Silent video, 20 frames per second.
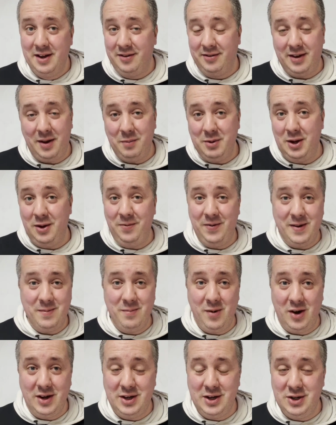Some of you think
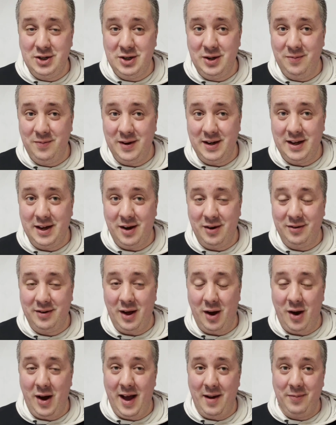my YouTube videos
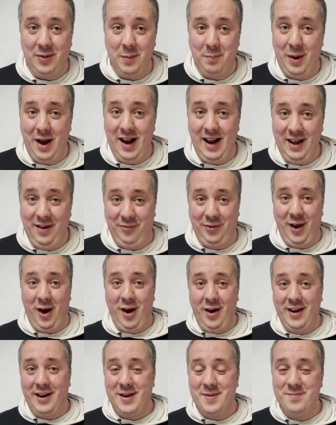that I have the belief that
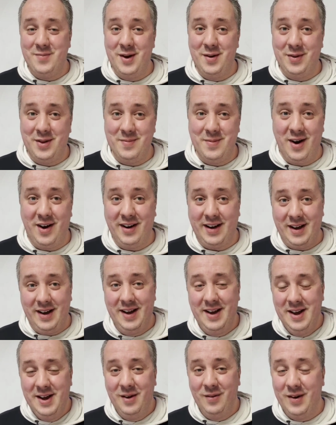I can move the
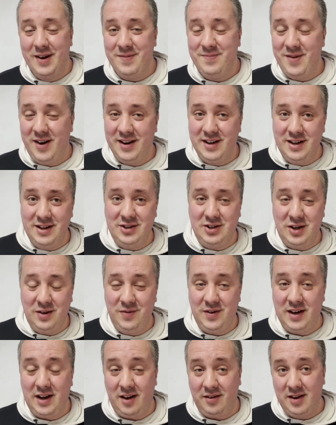market with my YouTube
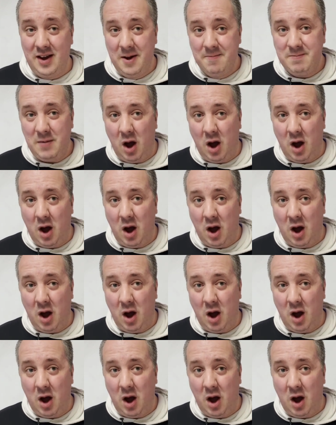videos.